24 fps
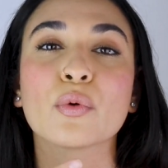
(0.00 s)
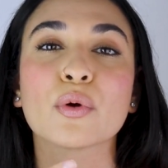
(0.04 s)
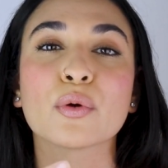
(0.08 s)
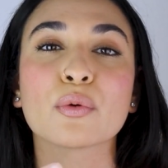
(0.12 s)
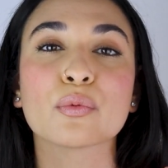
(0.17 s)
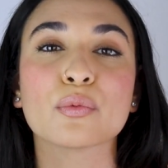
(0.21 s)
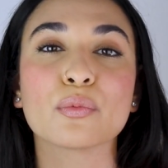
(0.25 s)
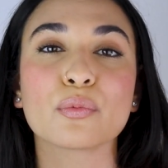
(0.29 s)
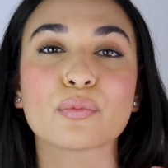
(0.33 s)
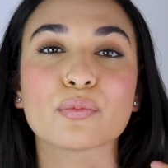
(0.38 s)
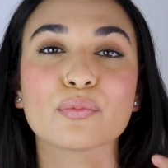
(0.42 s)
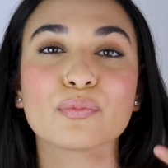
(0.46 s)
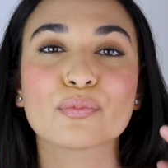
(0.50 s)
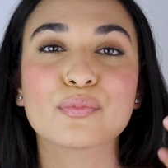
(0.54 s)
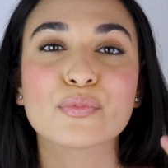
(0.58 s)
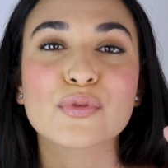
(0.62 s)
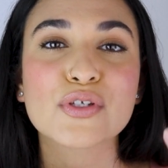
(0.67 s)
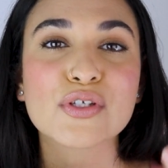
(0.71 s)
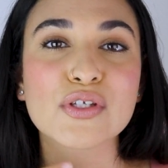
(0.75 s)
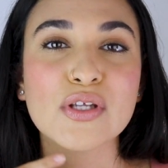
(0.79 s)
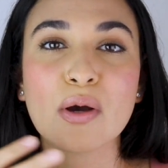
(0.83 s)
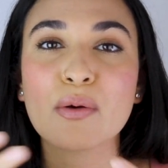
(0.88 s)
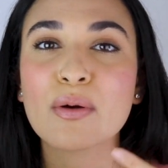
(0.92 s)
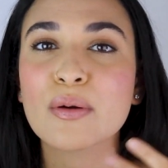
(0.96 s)
we're
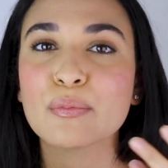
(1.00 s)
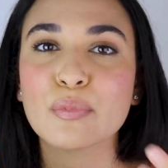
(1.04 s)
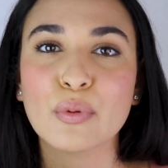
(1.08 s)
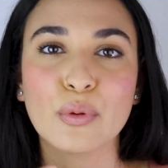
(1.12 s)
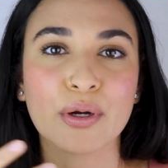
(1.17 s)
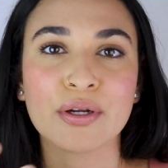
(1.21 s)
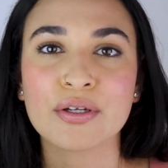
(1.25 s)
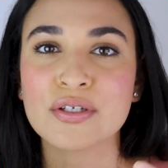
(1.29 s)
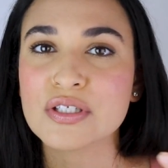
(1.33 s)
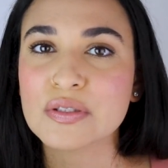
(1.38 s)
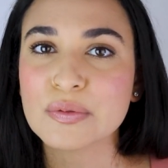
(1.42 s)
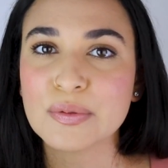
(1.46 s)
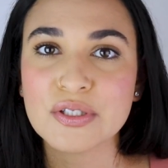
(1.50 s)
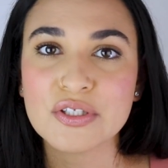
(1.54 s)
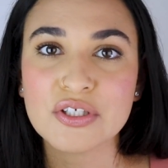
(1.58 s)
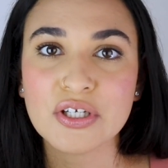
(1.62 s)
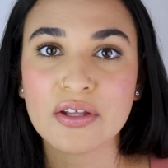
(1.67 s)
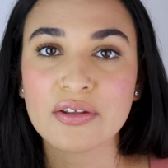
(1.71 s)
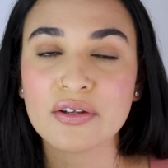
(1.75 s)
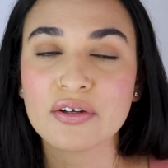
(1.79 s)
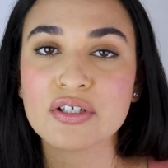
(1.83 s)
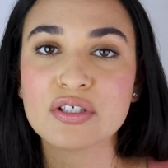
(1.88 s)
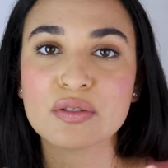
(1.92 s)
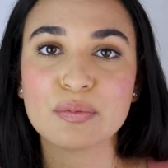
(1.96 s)
so important to each
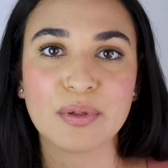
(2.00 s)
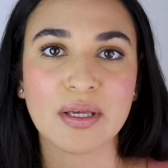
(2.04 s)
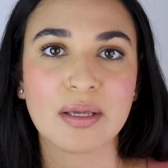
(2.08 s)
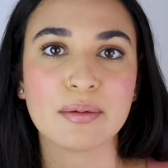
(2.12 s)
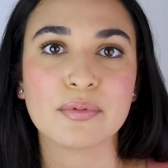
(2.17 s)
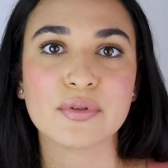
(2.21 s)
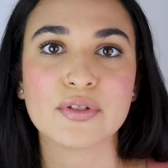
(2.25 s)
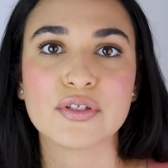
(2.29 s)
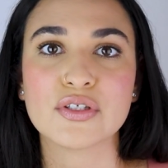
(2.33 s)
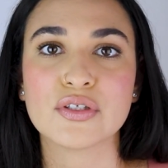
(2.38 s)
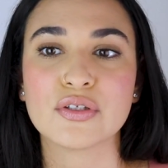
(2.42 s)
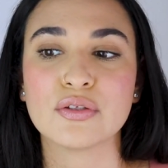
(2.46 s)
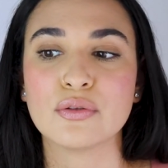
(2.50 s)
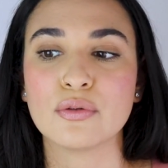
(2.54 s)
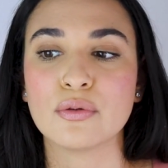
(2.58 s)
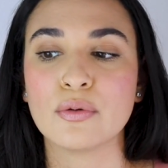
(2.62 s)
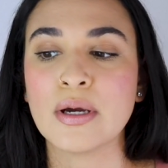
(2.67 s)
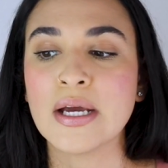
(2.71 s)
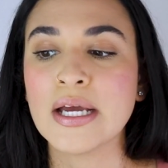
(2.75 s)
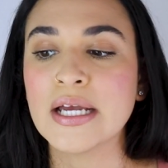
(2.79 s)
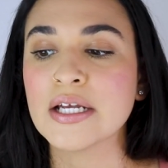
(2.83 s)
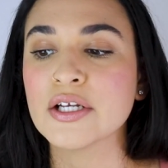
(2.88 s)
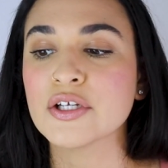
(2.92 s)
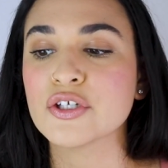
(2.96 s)
other to be able
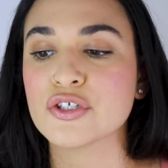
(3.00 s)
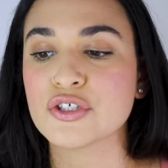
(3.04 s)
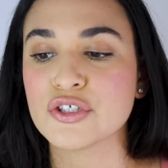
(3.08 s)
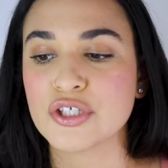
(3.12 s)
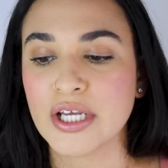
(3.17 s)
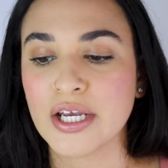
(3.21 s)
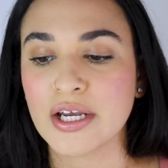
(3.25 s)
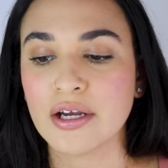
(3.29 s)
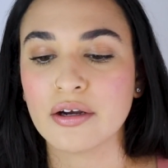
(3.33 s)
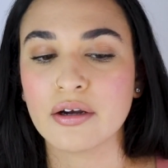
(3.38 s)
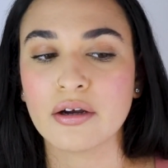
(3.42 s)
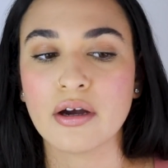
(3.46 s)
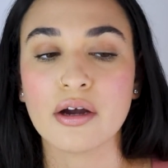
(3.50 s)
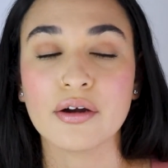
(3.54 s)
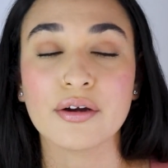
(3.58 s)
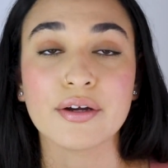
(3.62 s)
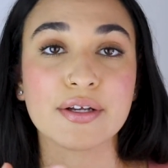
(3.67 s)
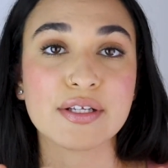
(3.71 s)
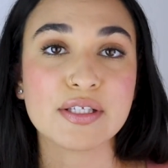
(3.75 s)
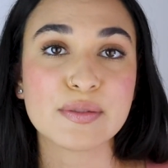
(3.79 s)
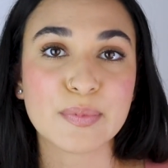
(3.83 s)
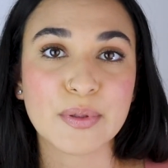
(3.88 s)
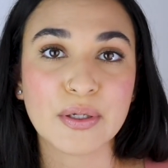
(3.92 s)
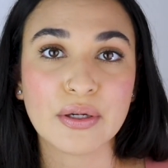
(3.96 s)
to share
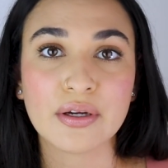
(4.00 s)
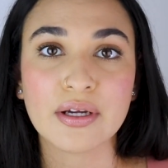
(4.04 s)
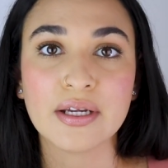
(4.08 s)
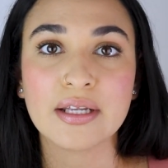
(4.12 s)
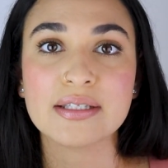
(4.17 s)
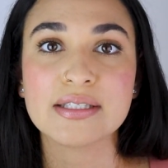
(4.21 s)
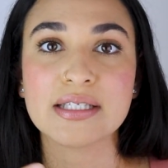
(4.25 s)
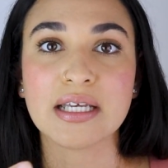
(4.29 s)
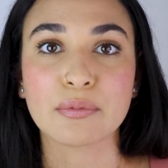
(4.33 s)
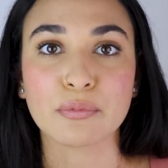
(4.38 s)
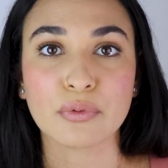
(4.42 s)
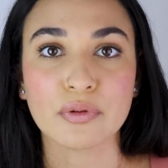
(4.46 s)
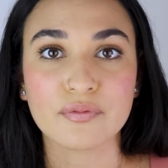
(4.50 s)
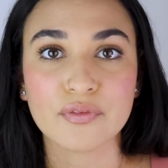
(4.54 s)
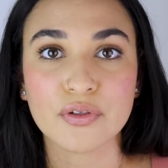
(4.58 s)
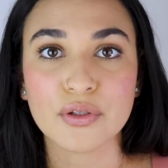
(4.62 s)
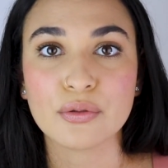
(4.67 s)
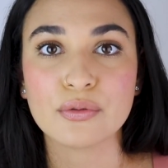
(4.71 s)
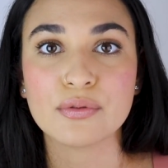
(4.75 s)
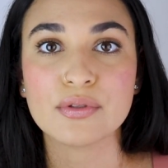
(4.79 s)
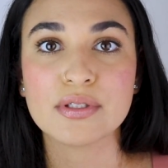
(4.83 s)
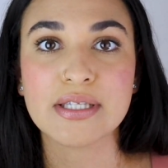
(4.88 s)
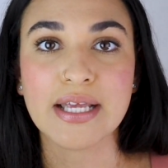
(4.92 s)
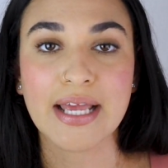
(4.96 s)
our experience and
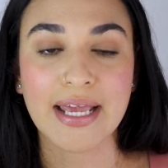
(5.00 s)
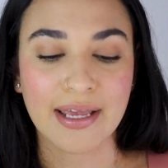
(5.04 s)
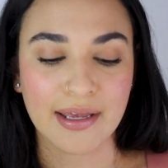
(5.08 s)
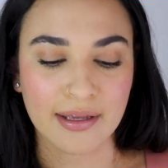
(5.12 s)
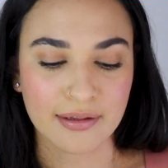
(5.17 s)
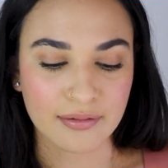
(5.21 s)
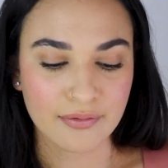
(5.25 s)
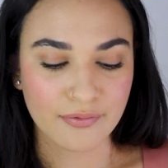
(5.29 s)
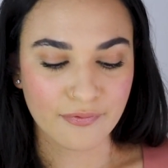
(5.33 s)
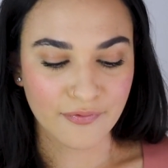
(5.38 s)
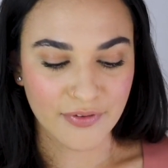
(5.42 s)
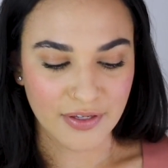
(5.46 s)
reviews and